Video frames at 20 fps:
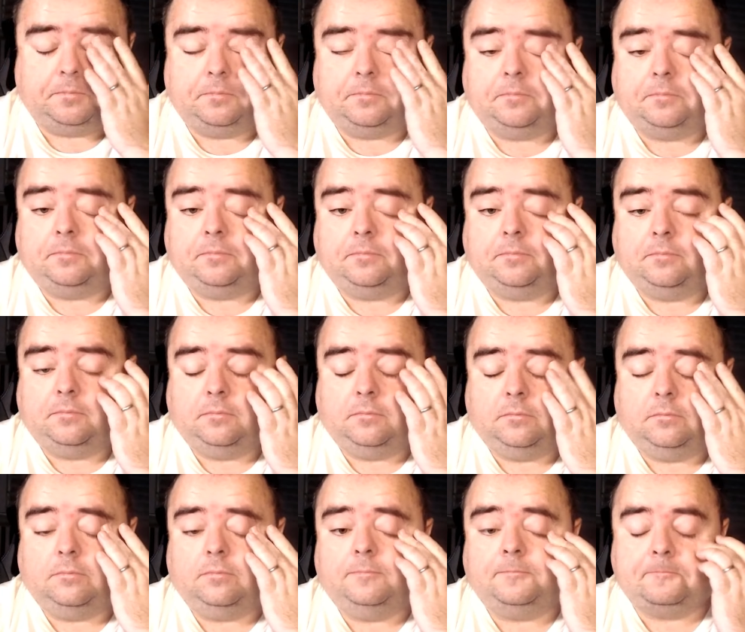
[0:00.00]

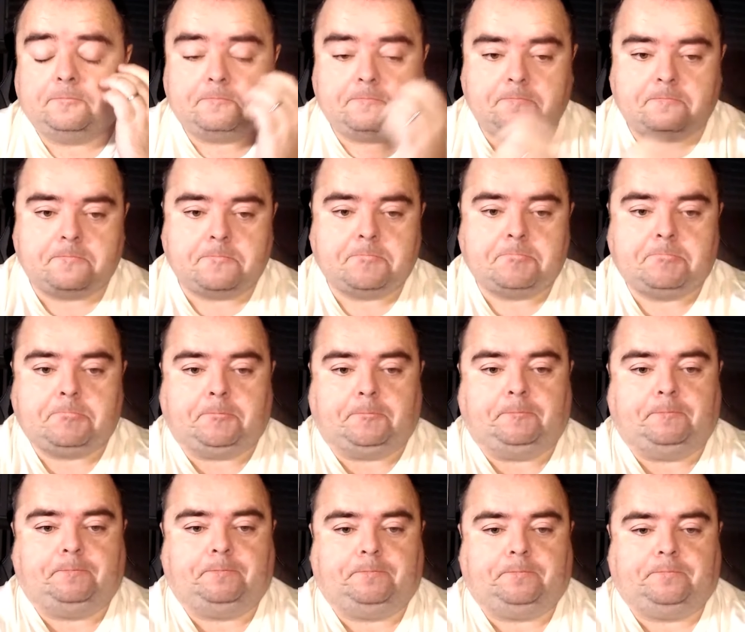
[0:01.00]

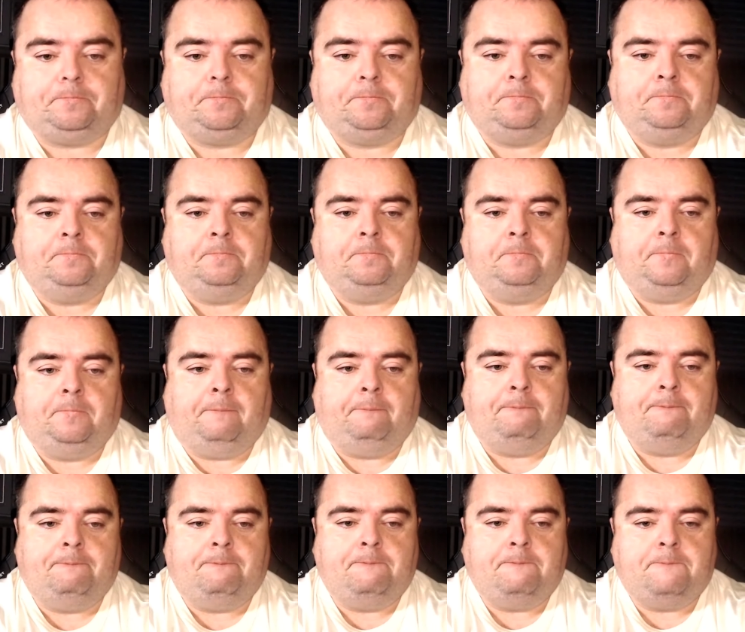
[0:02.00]

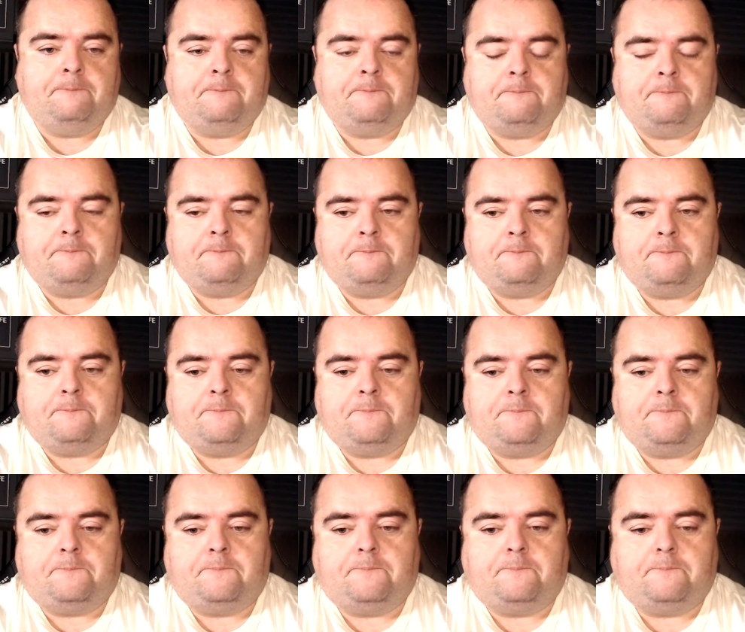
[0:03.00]

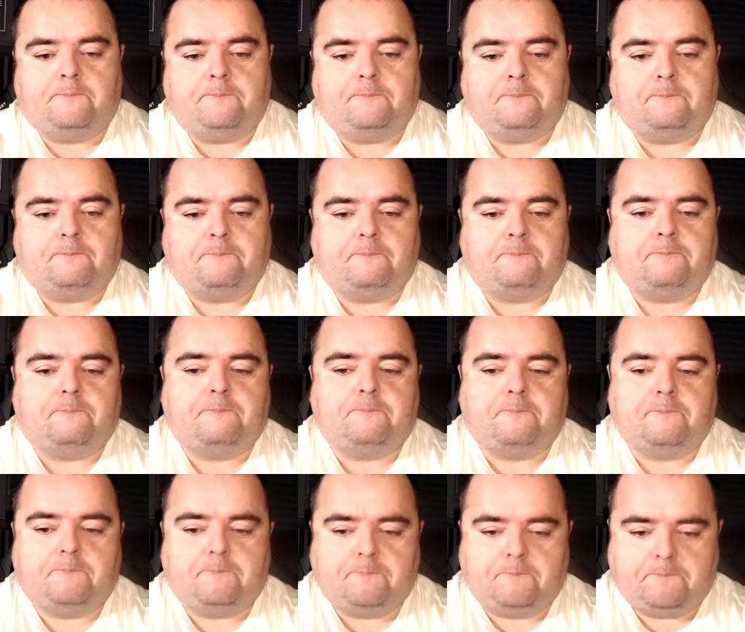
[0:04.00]

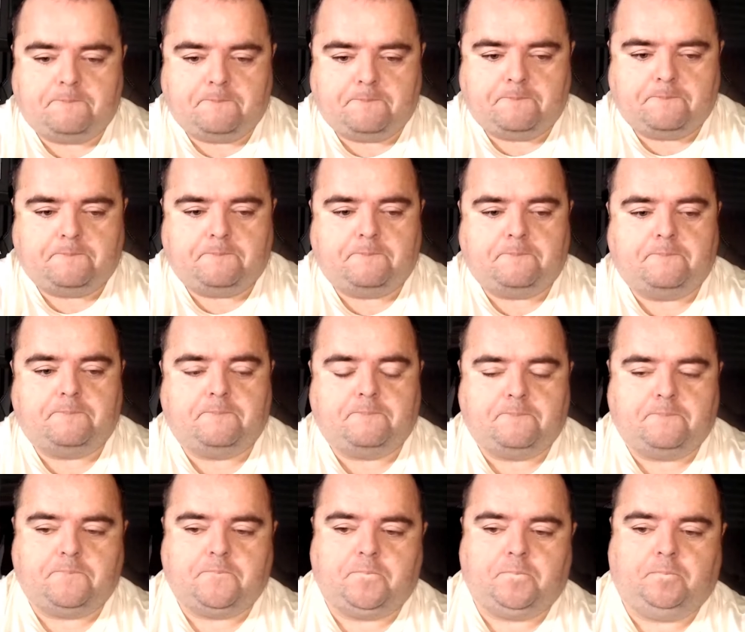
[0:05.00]

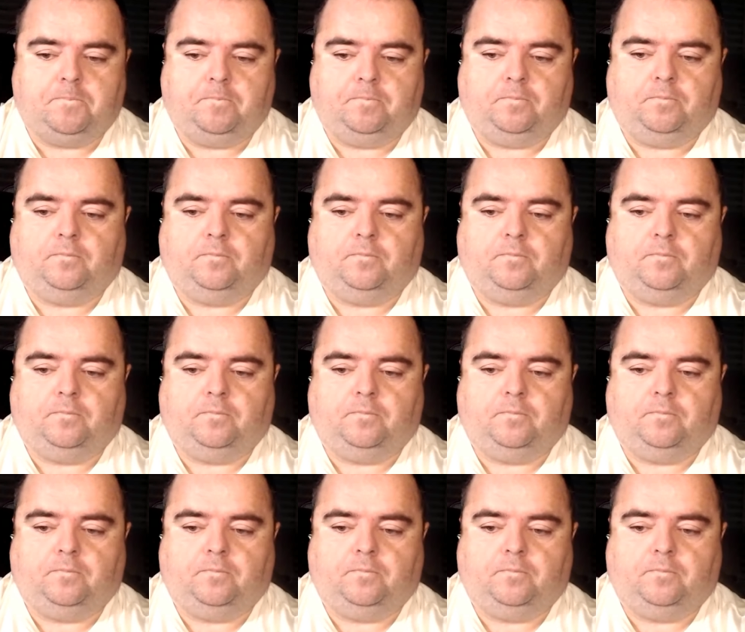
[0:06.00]
This person isn't speaking.